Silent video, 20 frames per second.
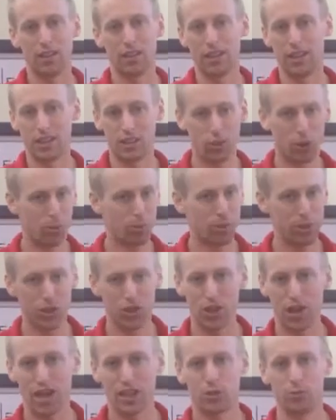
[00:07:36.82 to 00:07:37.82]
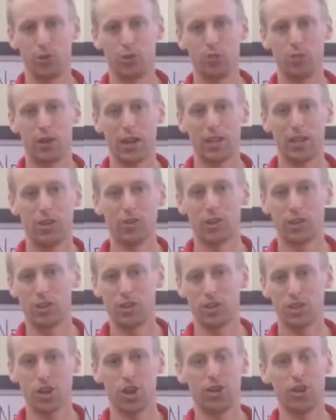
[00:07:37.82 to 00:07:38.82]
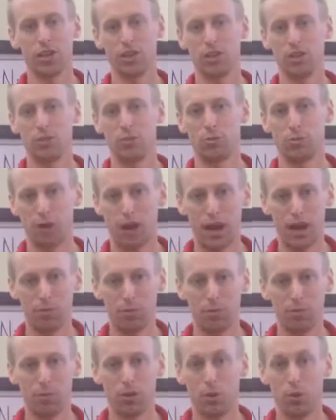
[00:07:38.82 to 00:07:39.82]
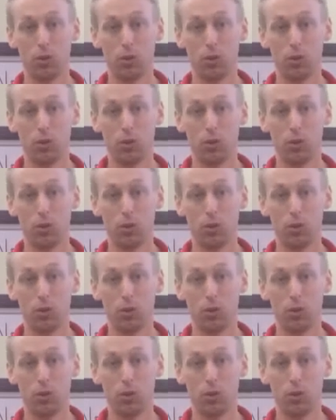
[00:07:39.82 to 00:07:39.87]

then don't be shocked when you find out there is already a little problem